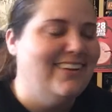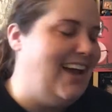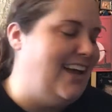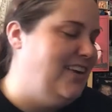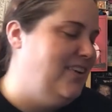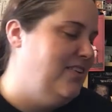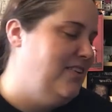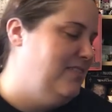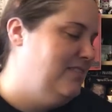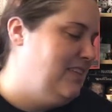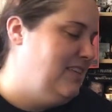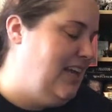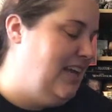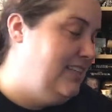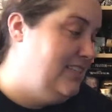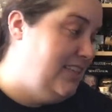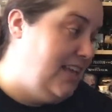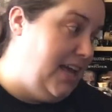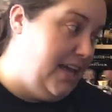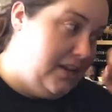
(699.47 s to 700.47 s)
I know, it was kind
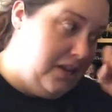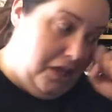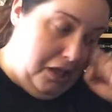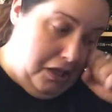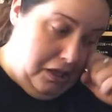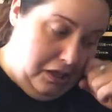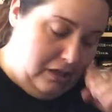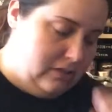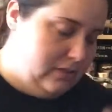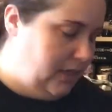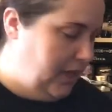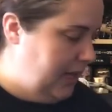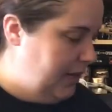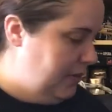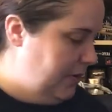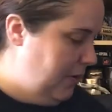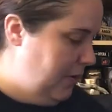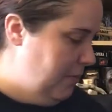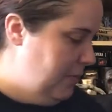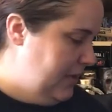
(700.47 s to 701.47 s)
of sad.
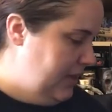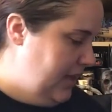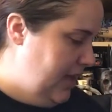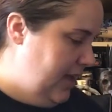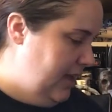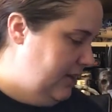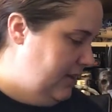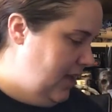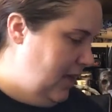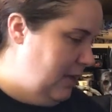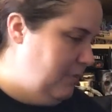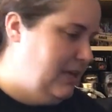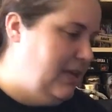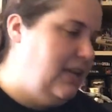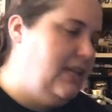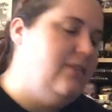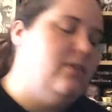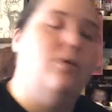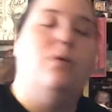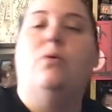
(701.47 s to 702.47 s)
anyway, but yeah, I'll be
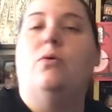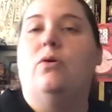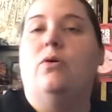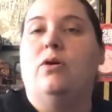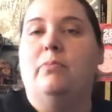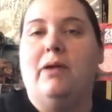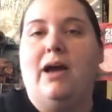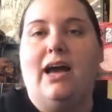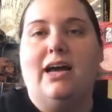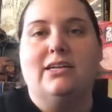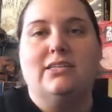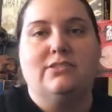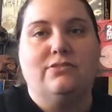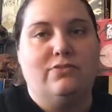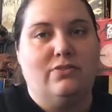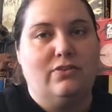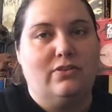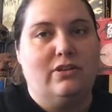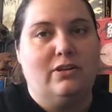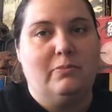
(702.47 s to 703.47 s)
getting the horror box
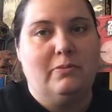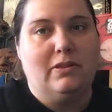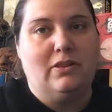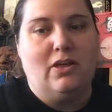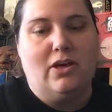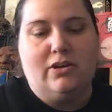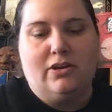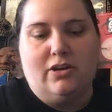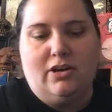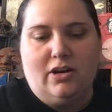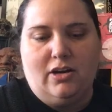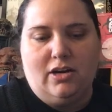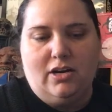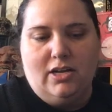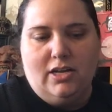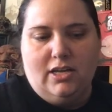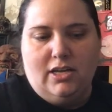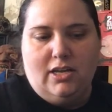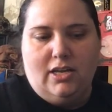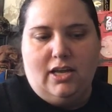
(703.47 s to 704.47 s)
for a little bit longer.
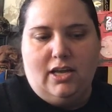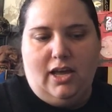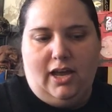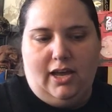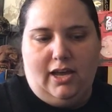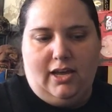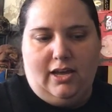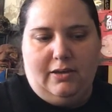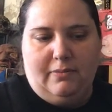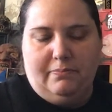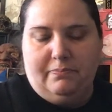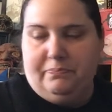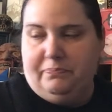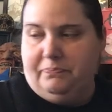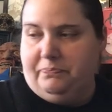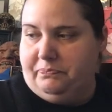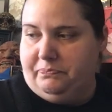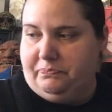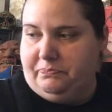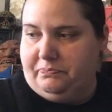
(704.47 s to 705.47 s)
Um,
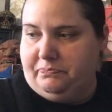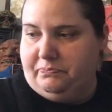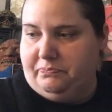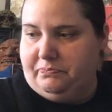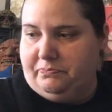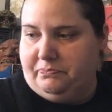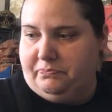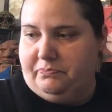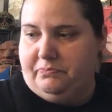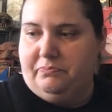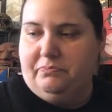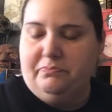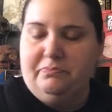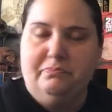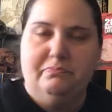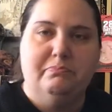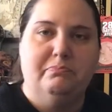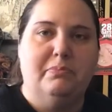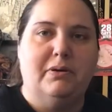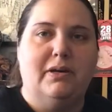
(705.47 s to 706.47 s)

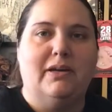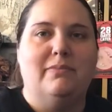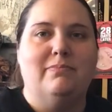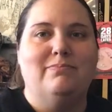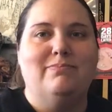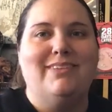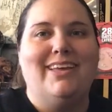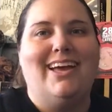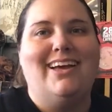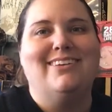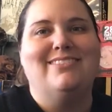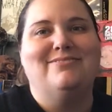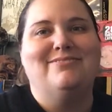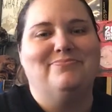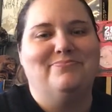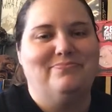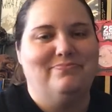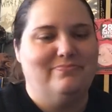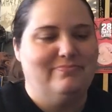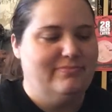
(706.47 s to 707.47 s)
but yeah,
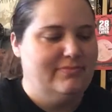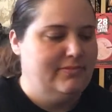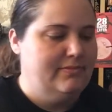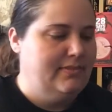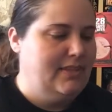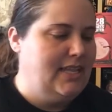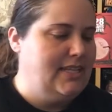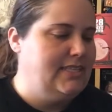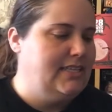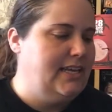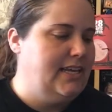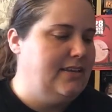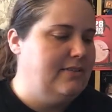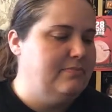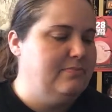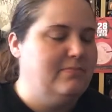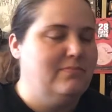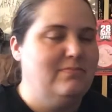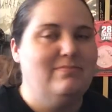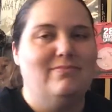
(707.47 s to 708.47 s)
that's it.
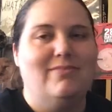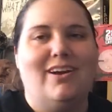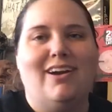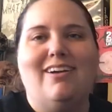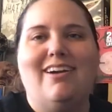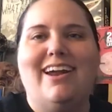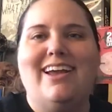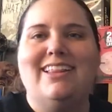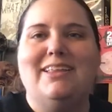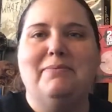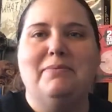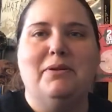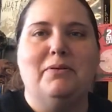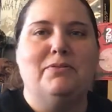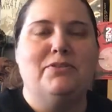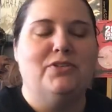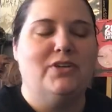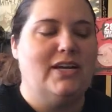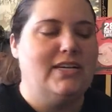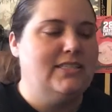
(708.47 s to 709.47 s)
All right, let me know
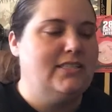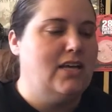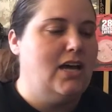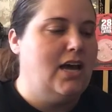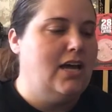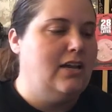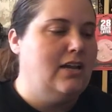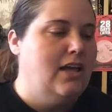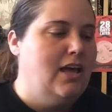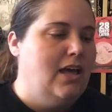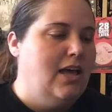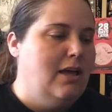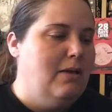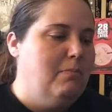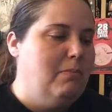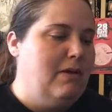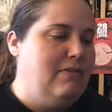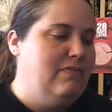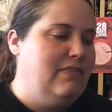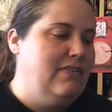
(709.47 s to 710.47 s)
what you guys thought.
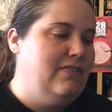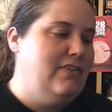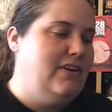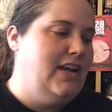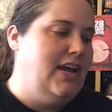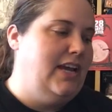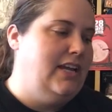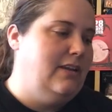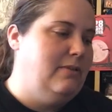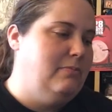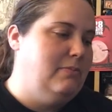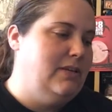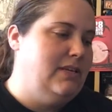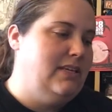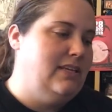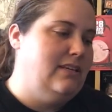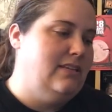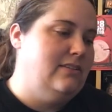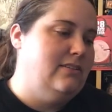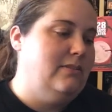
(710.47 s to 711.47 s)
My favorite item
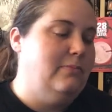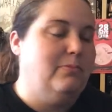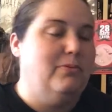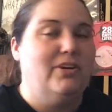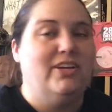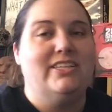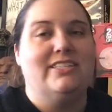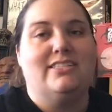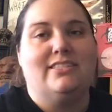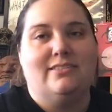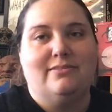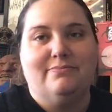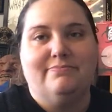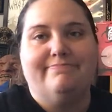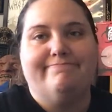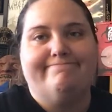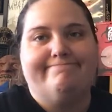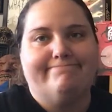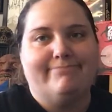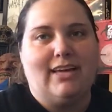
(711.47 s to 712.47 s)
is the print.
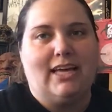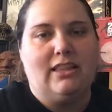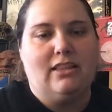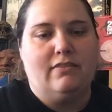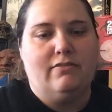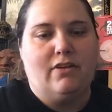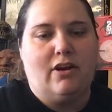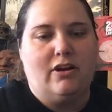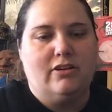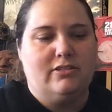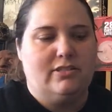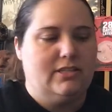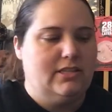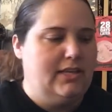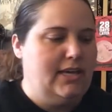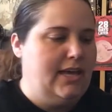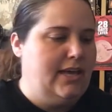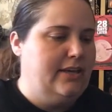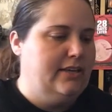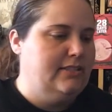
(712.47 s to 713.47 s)
I love Guardians of the
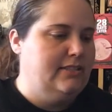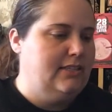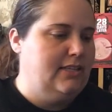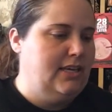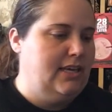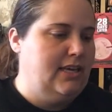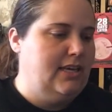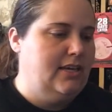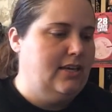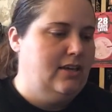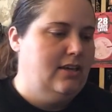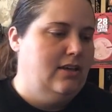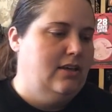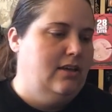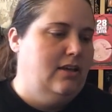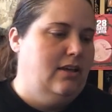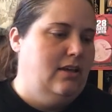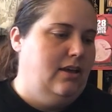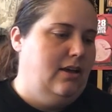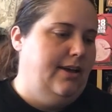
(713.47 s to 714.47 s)
Galaxy.
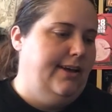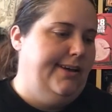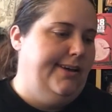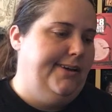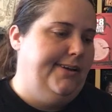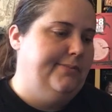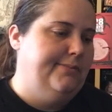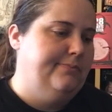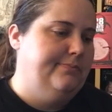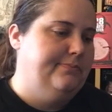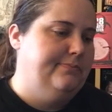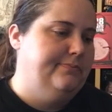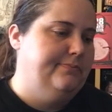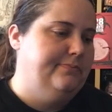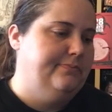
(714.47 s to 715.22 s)
Um,